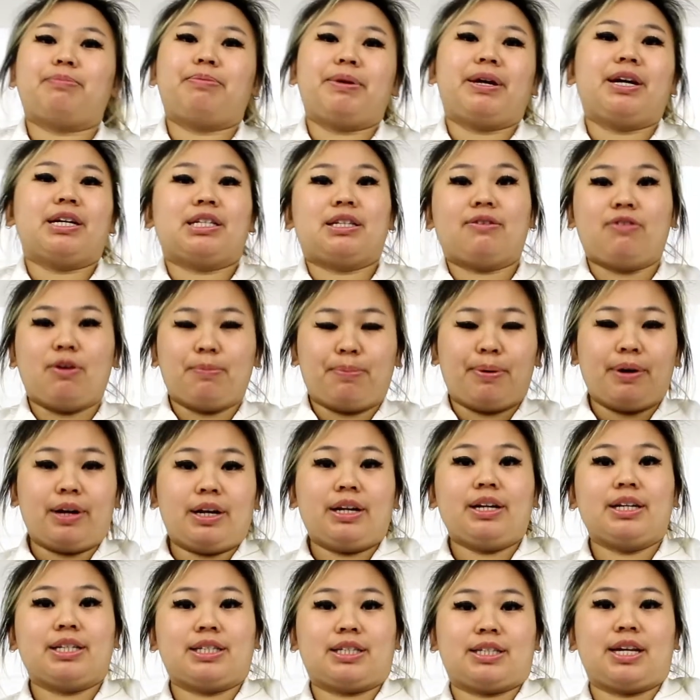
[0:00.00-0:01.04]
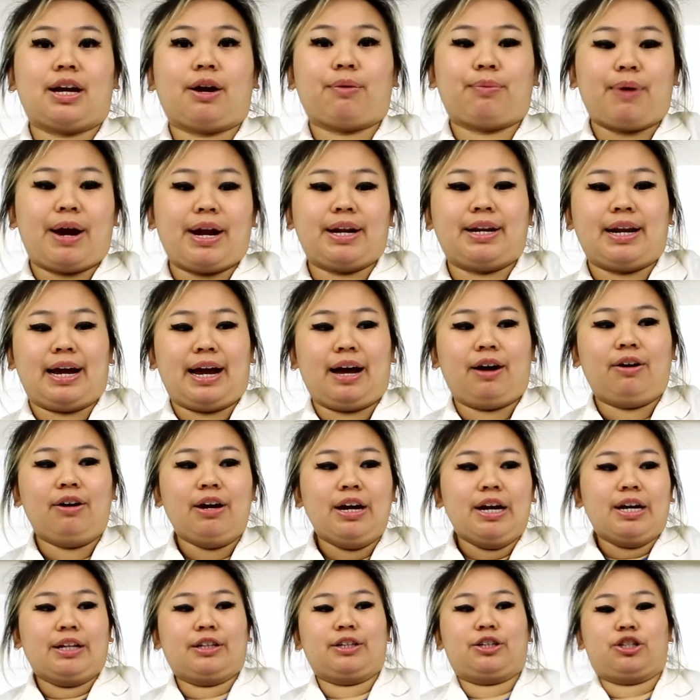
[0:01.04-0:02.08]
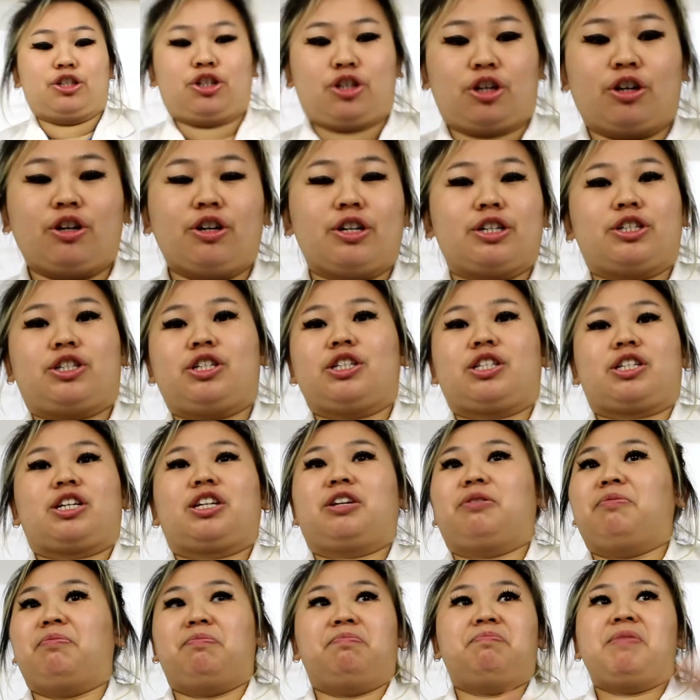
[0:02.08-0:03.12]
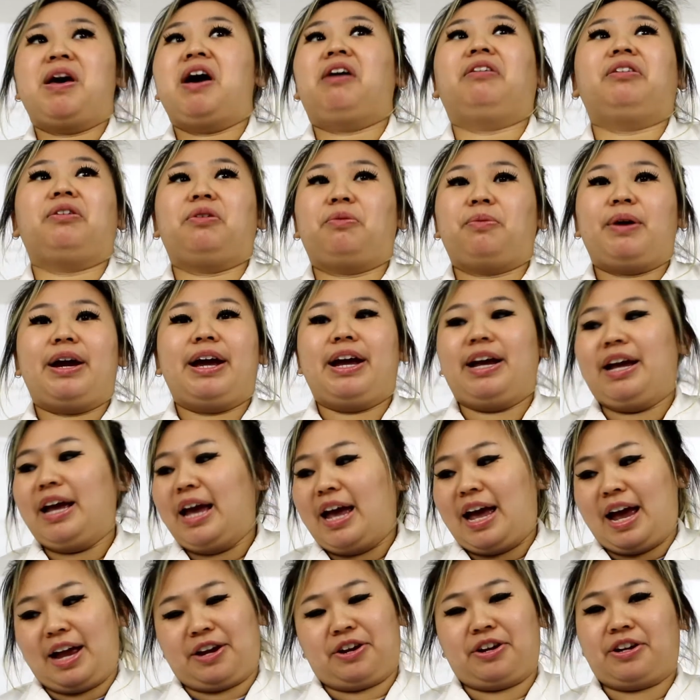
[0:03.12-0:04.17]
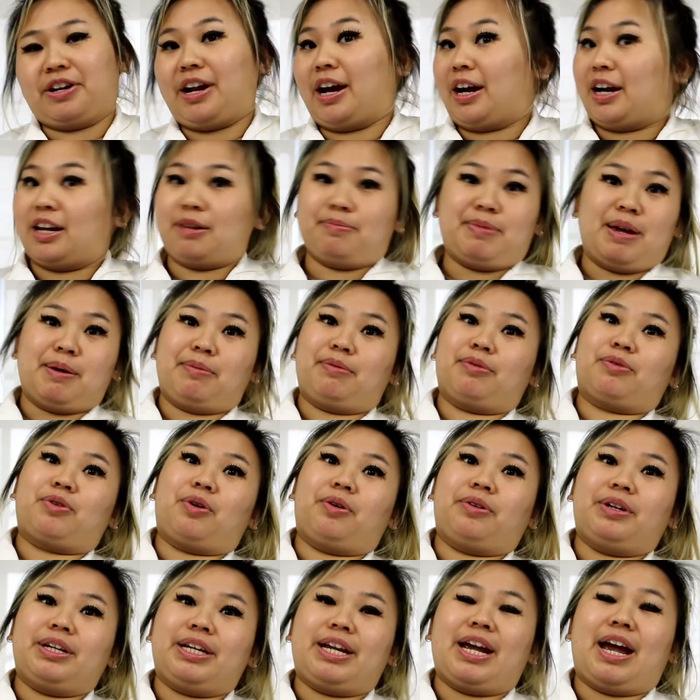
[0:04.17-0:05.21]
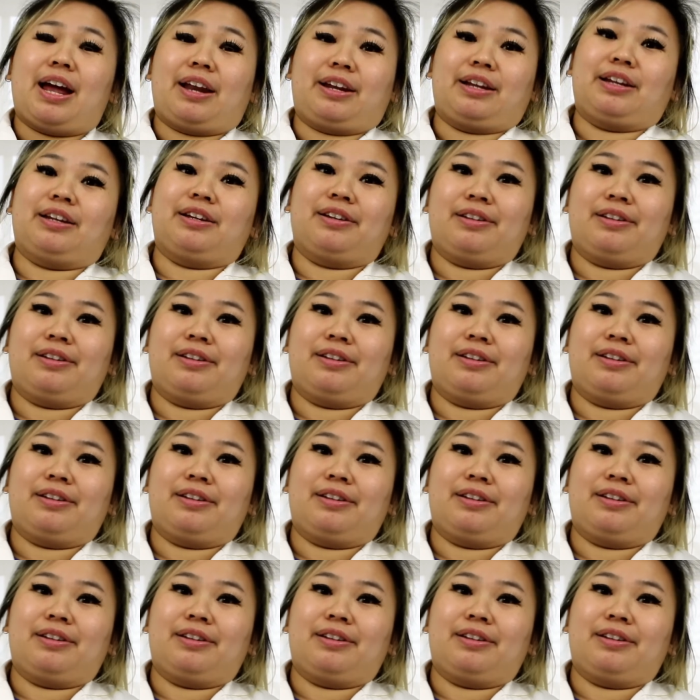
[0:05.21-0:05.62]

Because if you put in the stick right now, the sugar is just gonna melt away and you're not gonna be able to grow any candy.